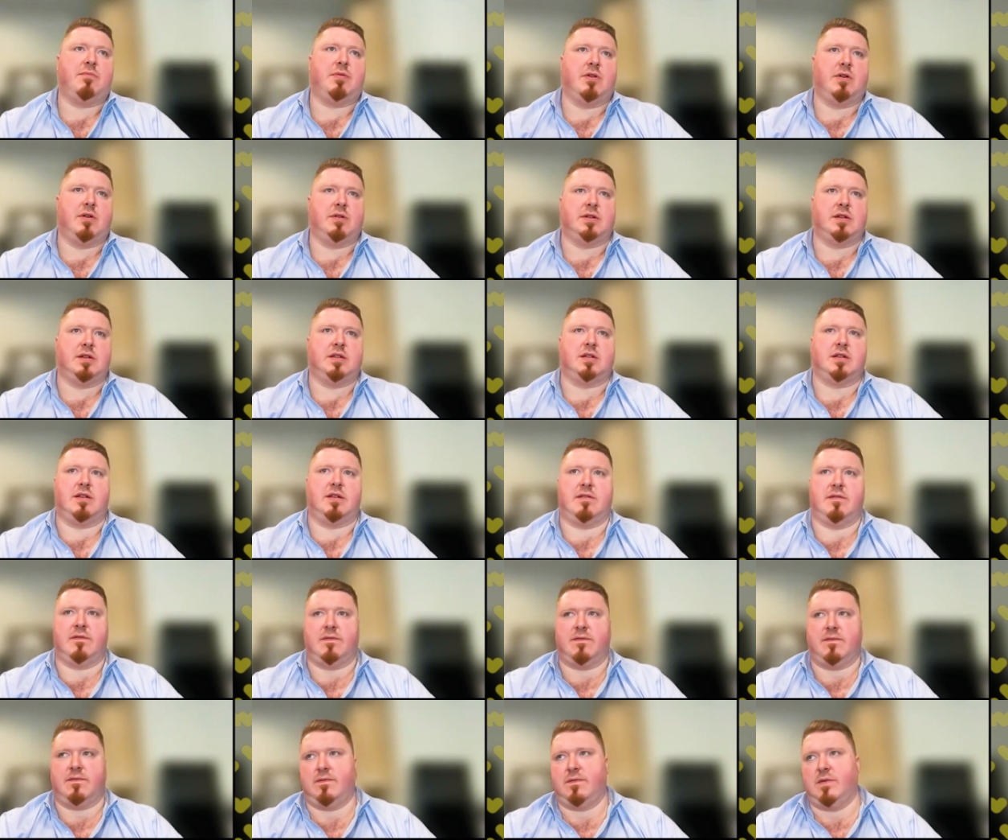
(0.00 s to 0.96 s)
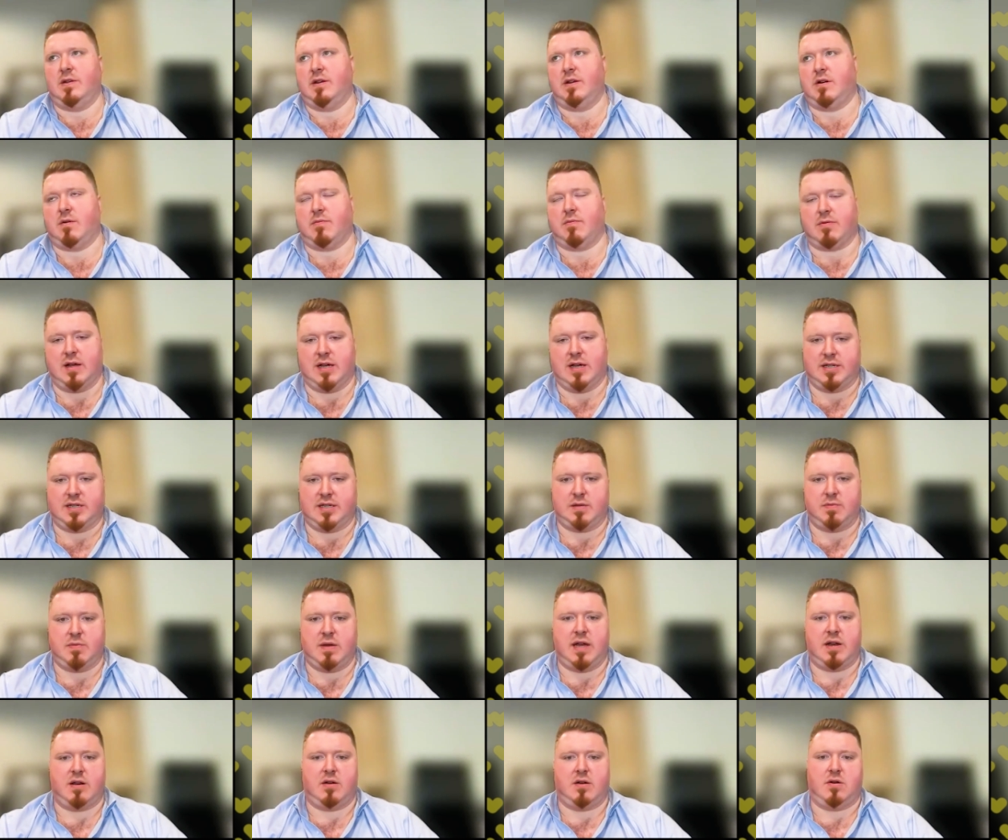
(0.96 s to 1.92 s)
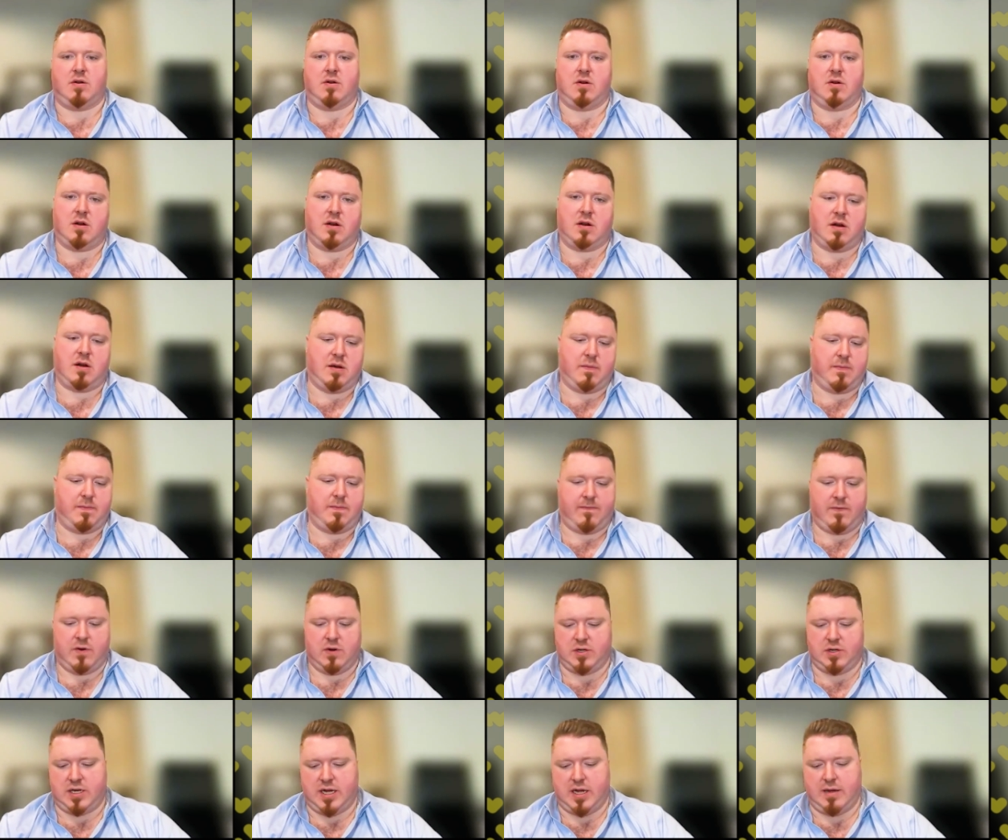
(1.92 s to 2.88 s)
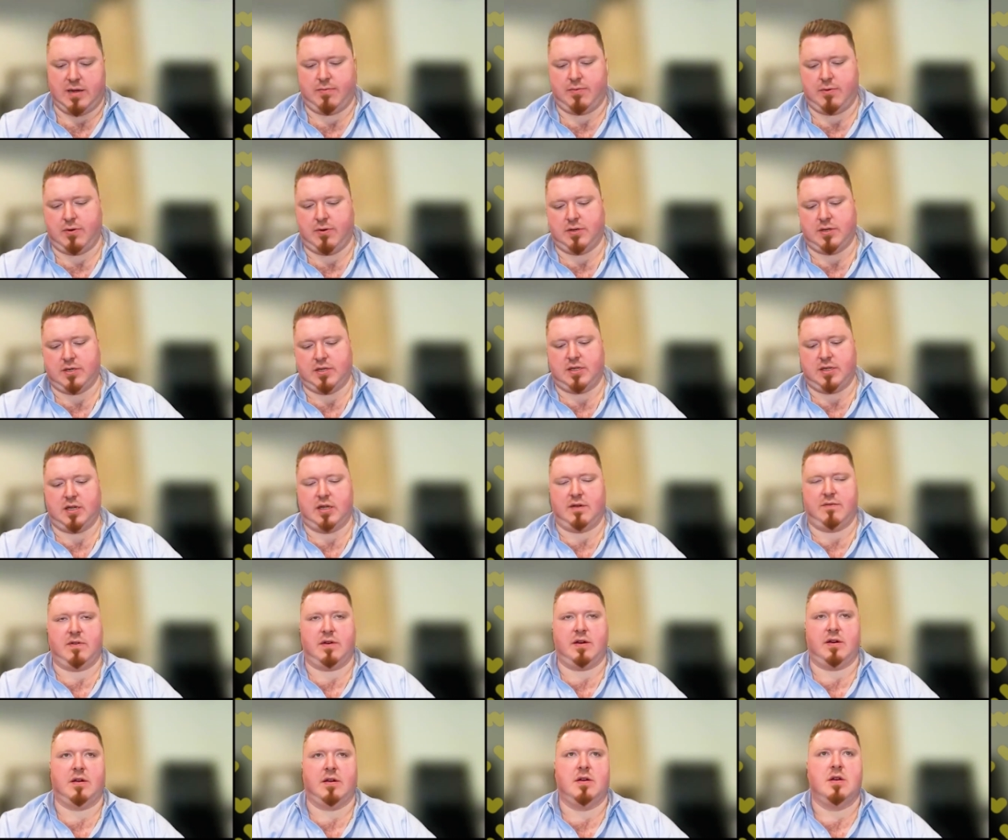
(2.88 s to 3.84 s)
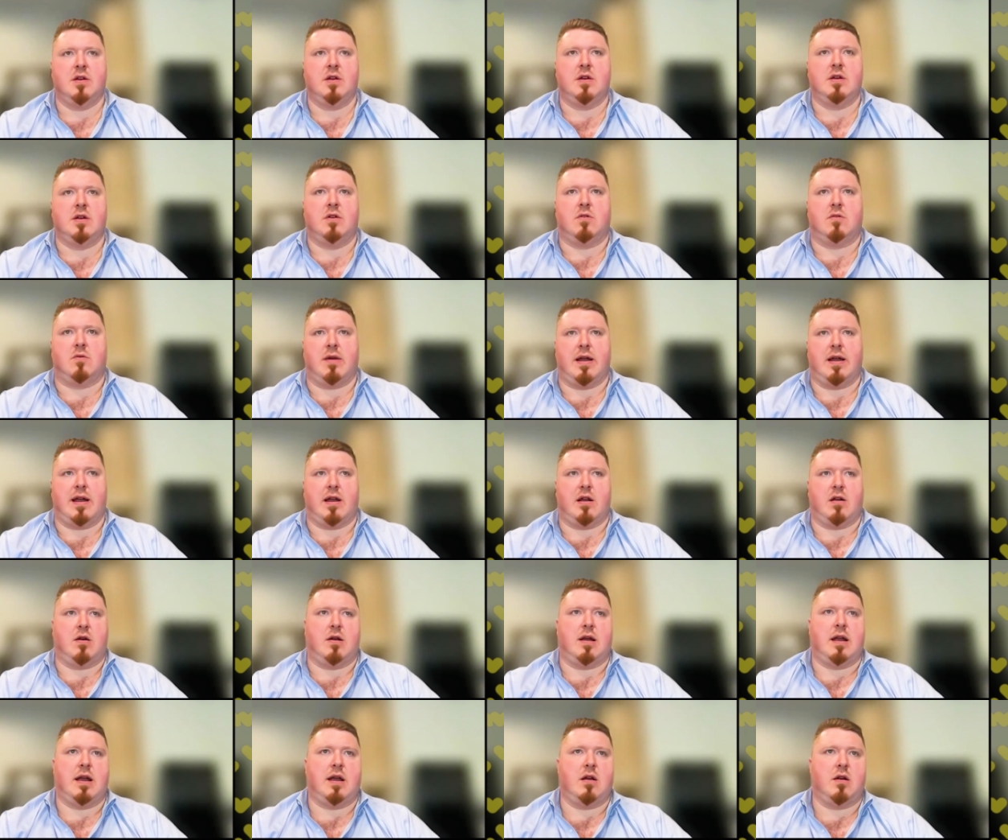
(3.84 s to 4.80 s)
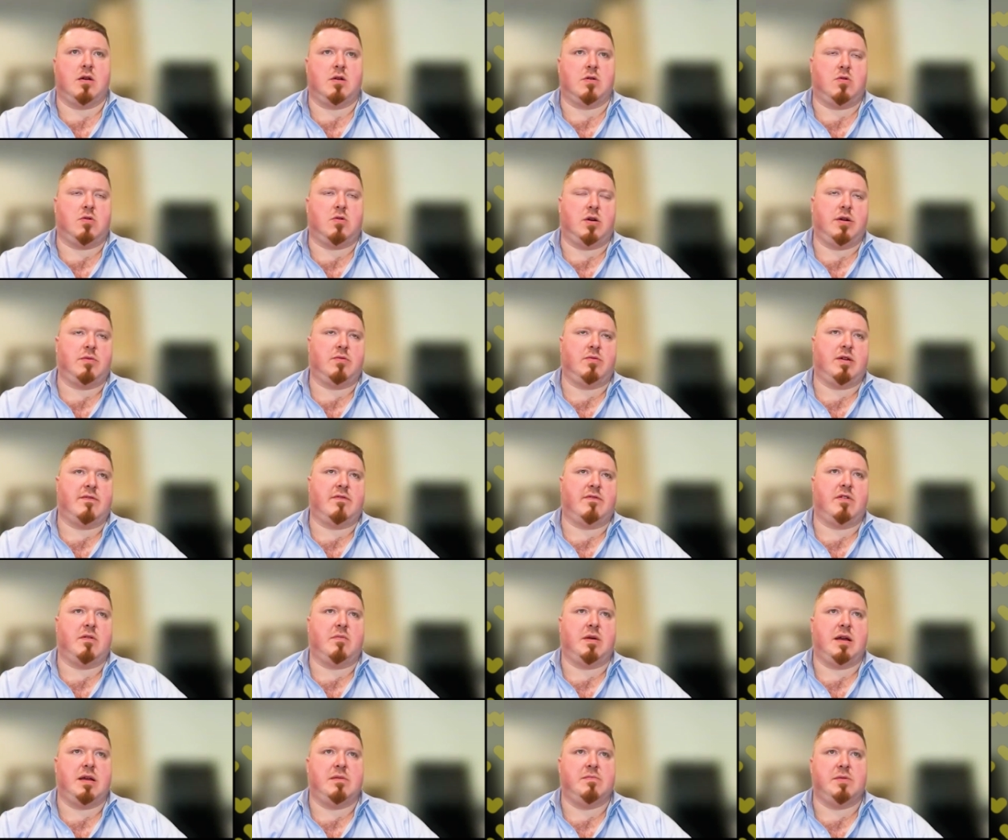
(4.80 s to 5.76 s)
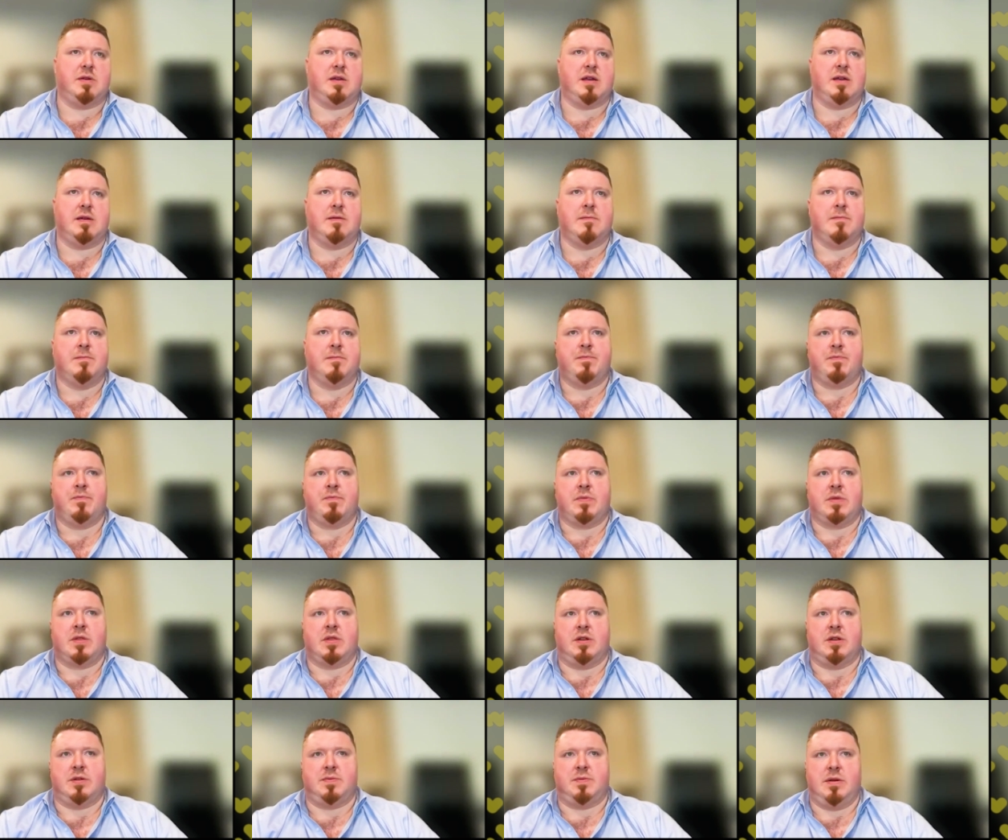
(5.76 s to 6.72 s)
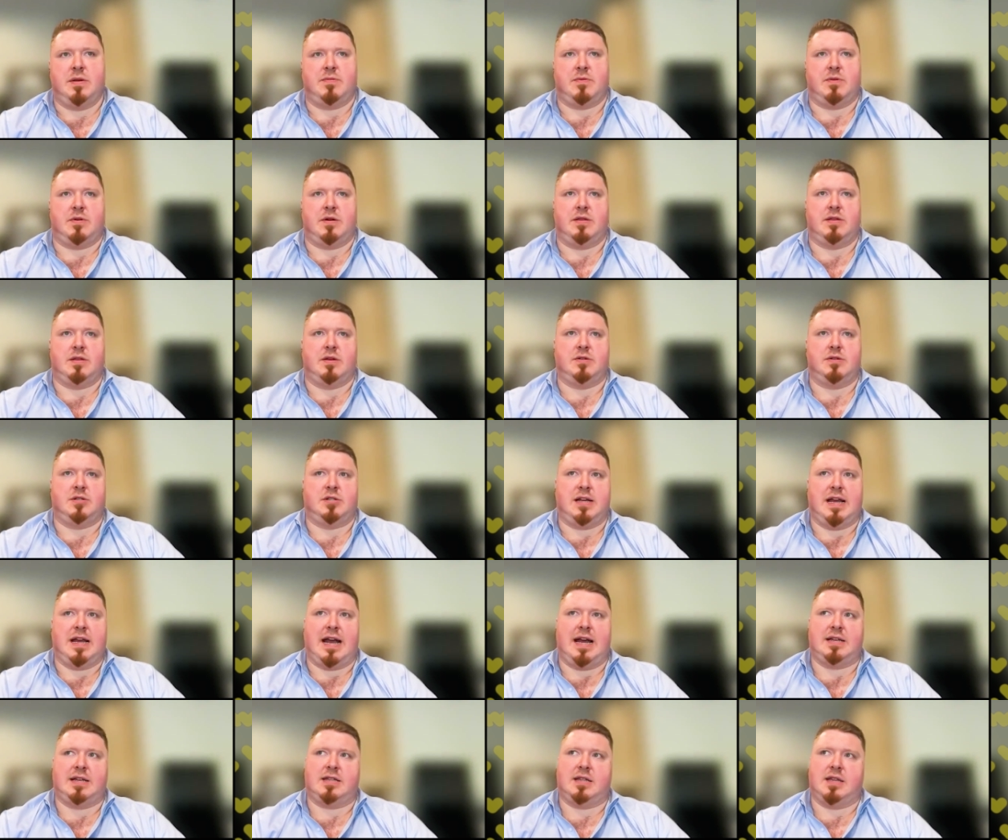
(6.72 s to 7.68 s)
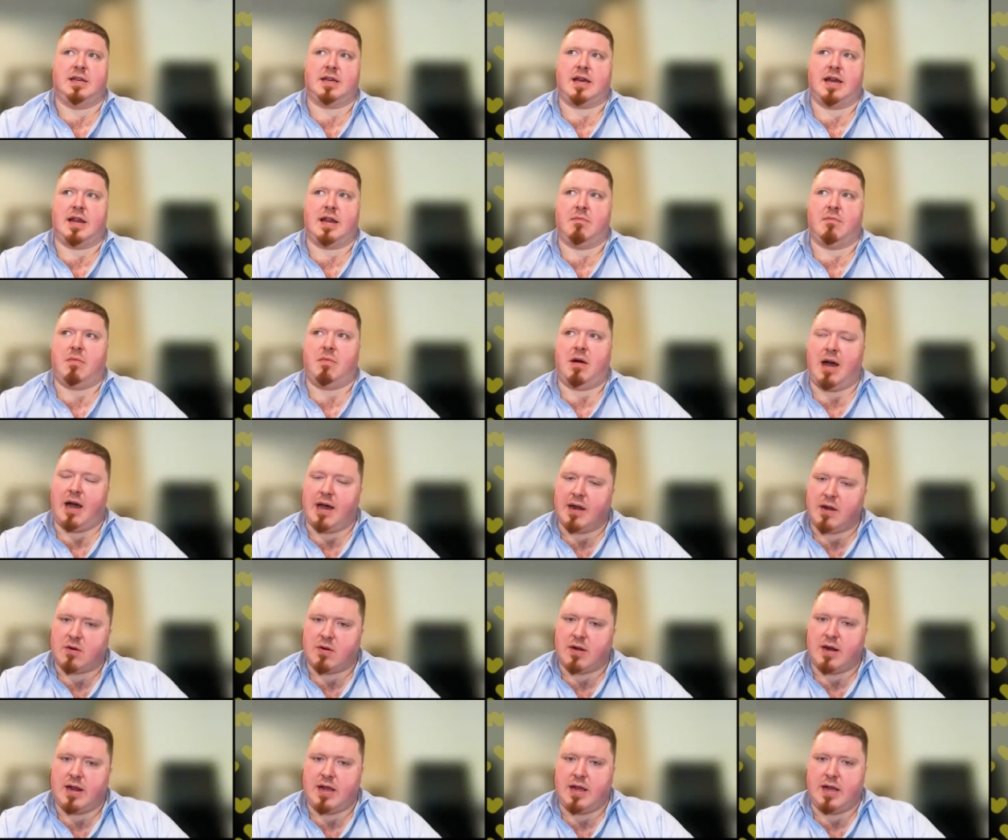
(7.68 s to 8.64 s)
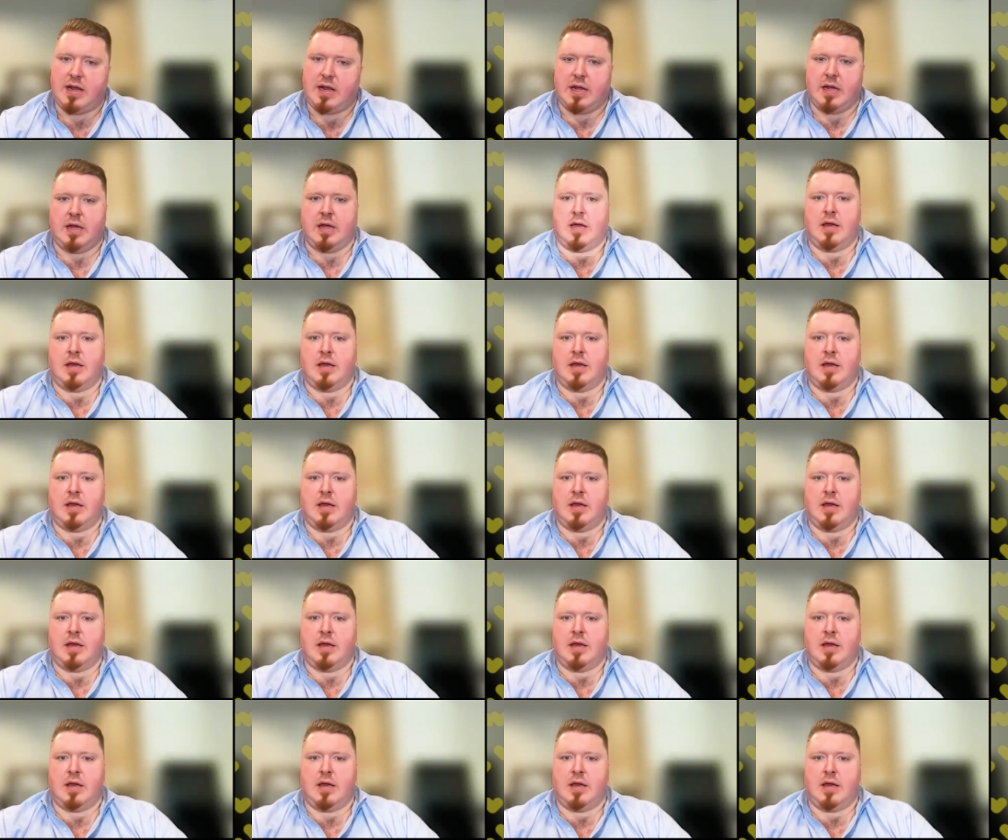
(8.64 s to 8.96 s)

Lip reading: purchase of, you know, a precious metal or a first-time purchase of a rare error coin, whatever it might be, there's people in those chats that kind of moderate